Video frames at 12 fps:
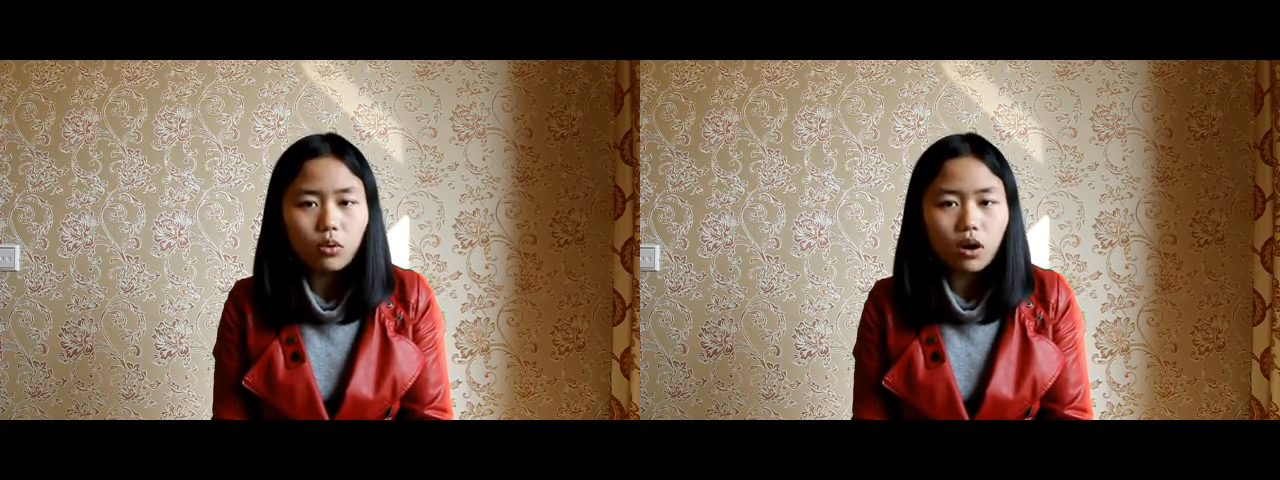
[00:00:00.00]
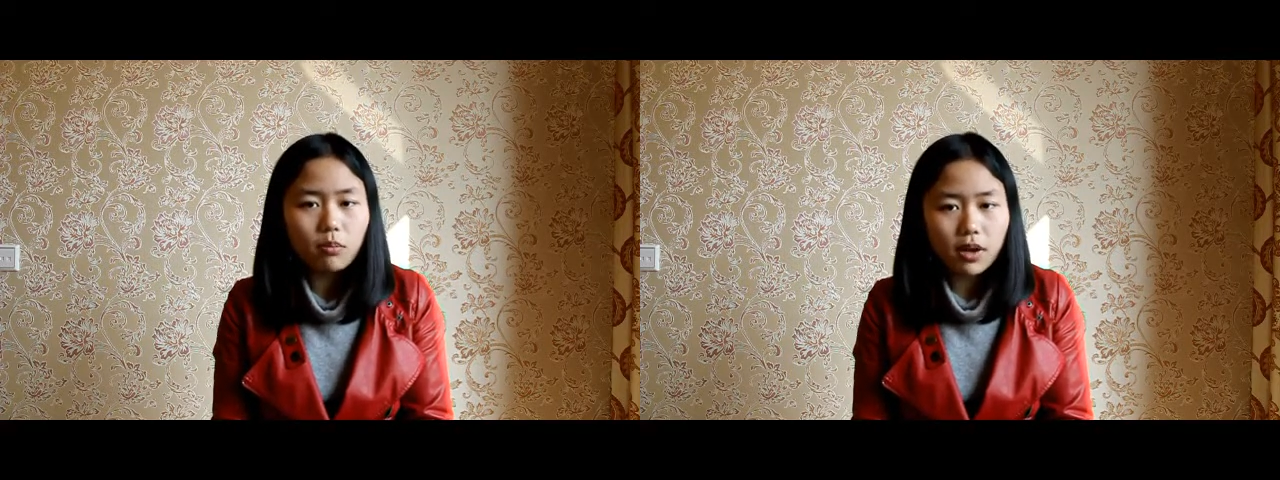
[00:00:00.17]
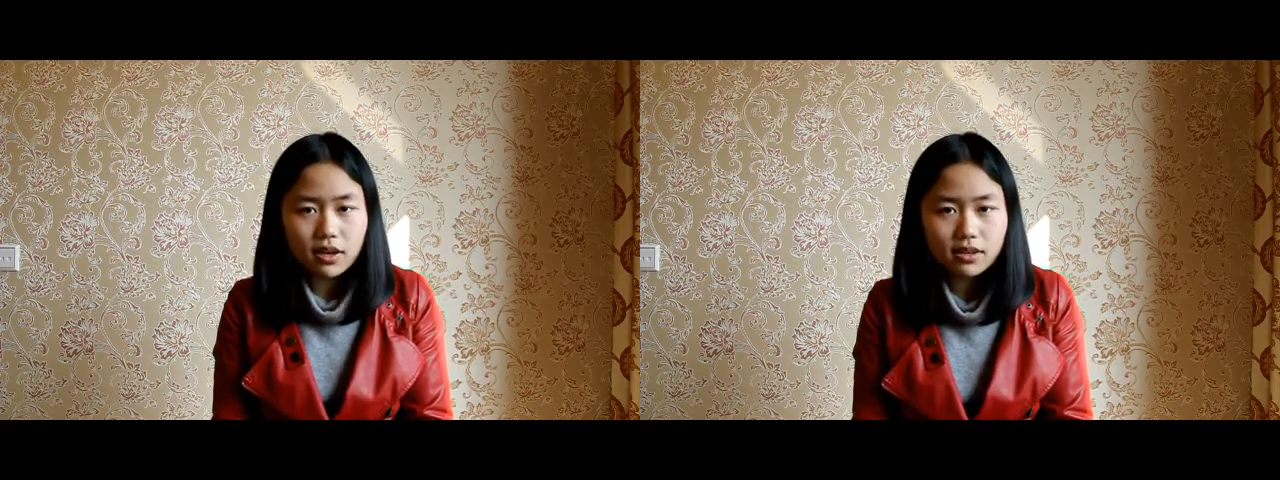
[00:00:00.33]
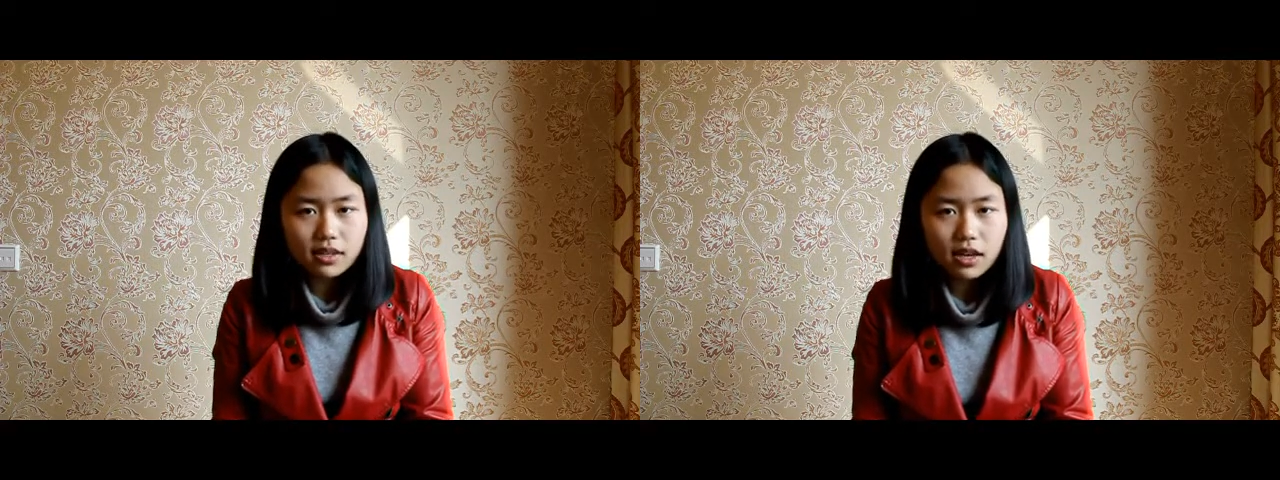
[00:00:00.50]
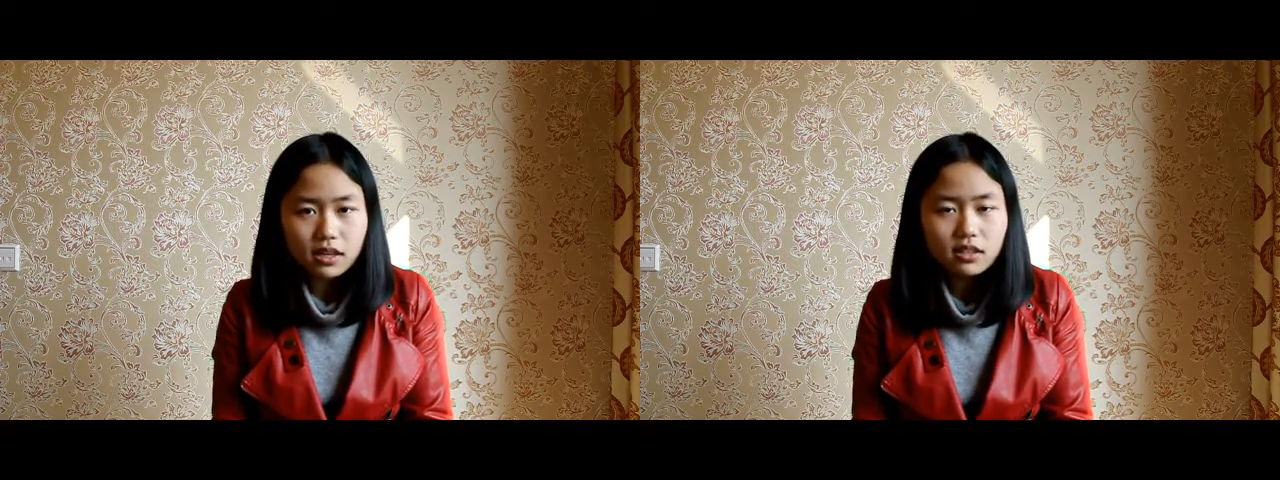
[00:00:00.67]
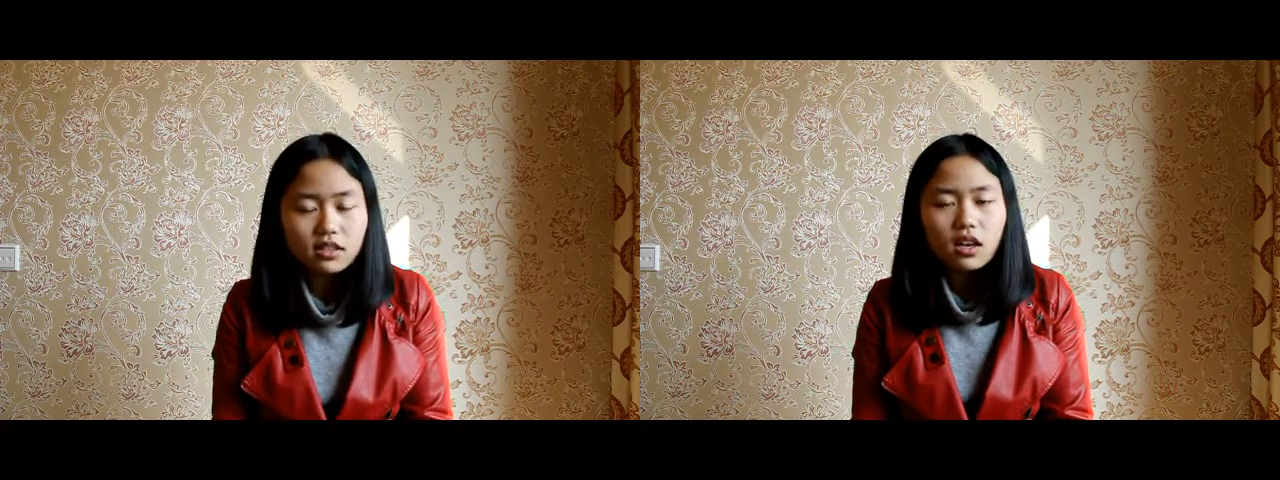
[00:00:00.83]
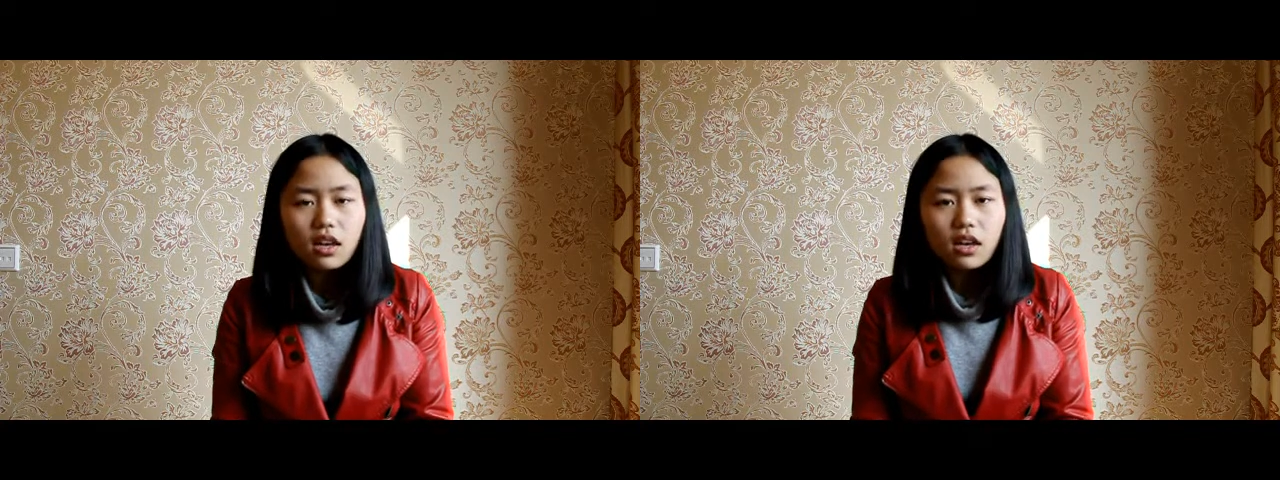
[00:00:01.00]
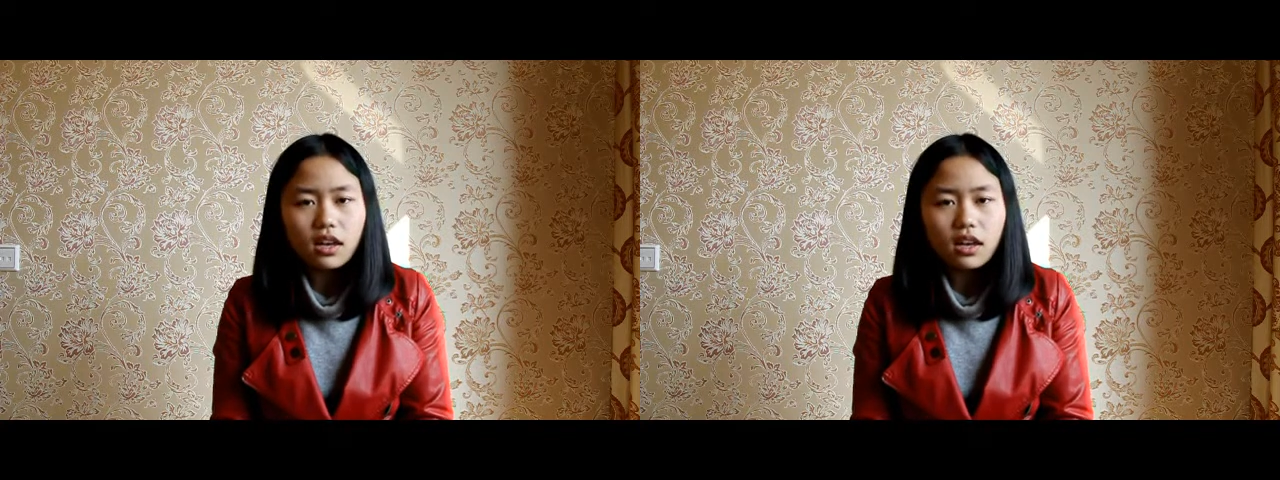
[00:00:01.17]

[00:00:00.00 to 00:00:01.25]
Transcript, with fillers: will make sense